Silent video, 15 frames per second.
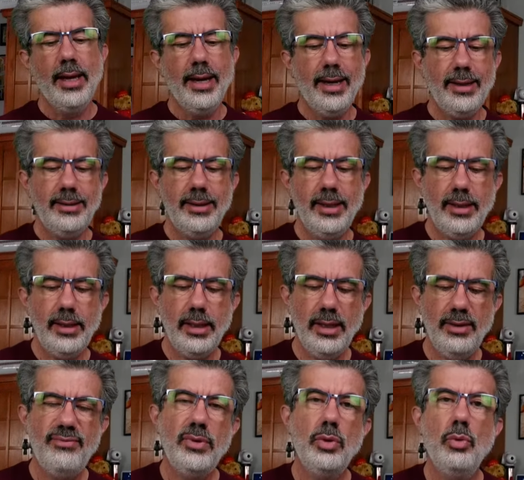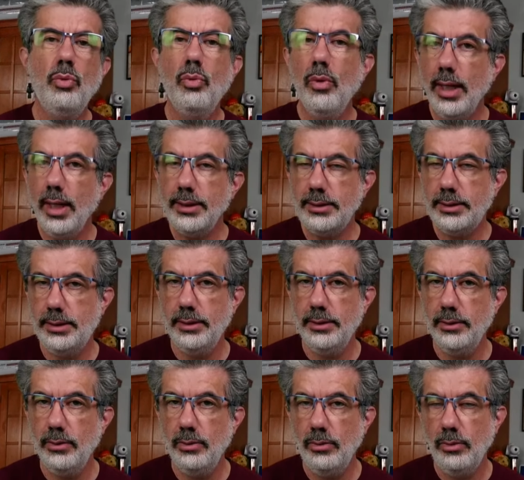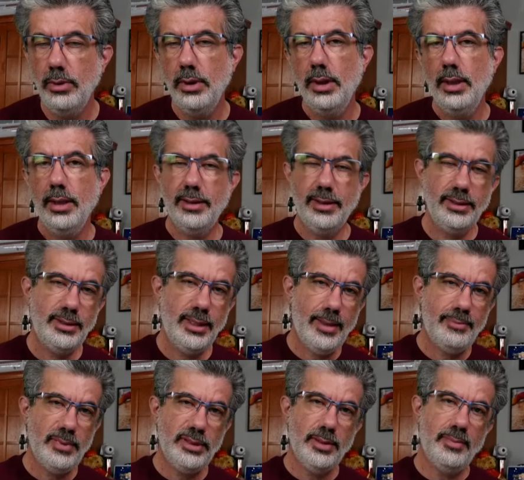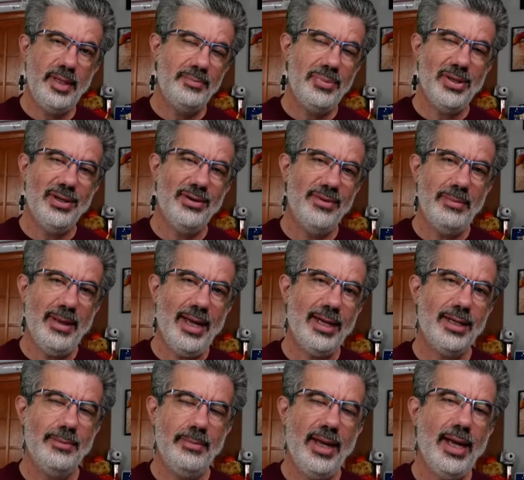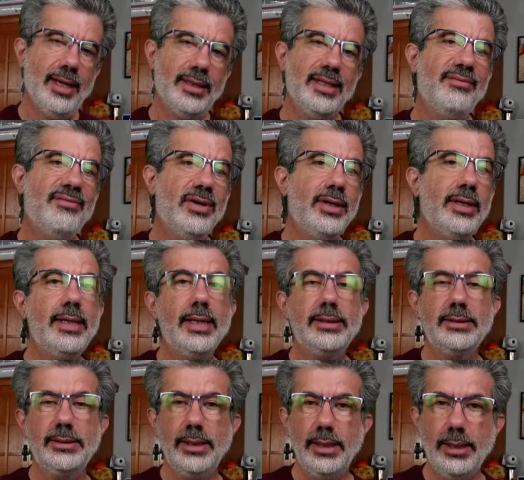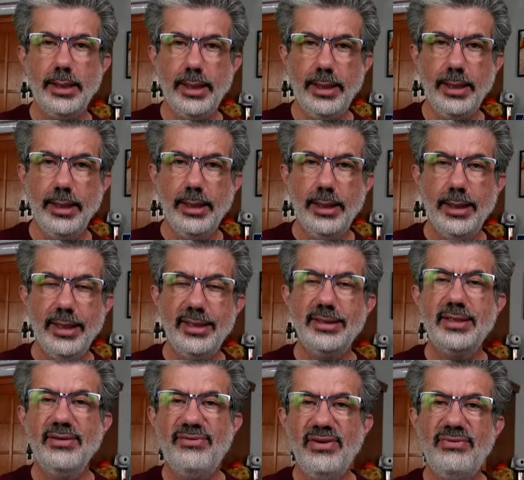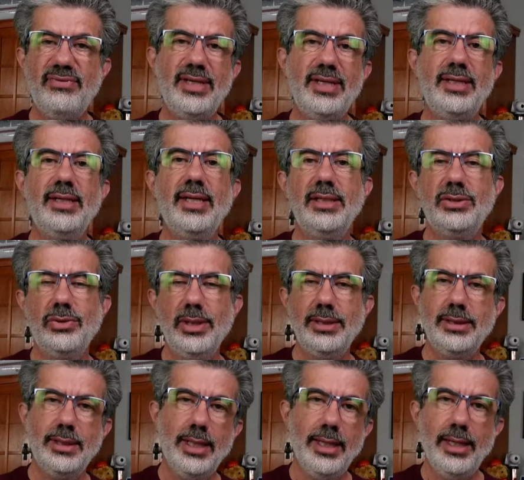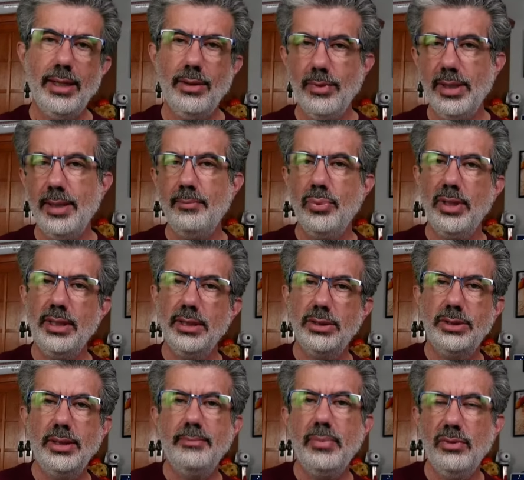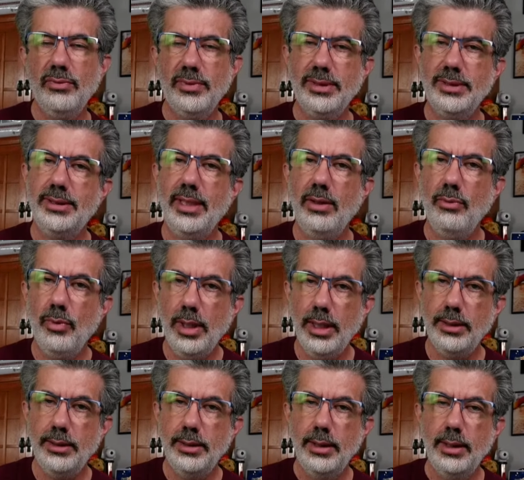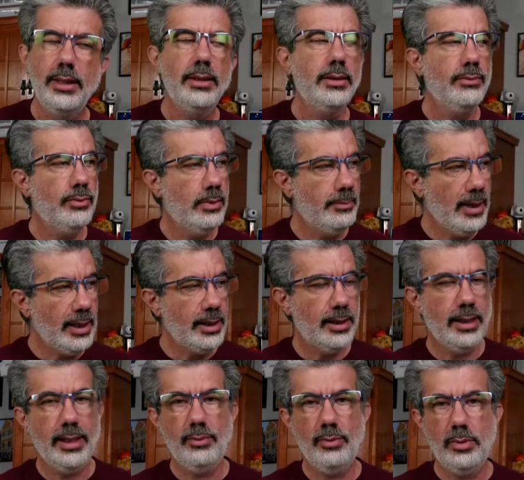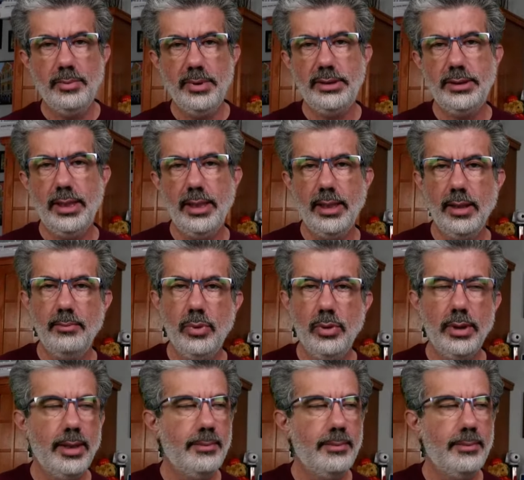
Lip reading: And then if you want to, this happens to be part of a back-to-back. The very next sailing is the 15-day transatlantic when they bring the ship over to San Juan. Rebecca and I will be staying on board.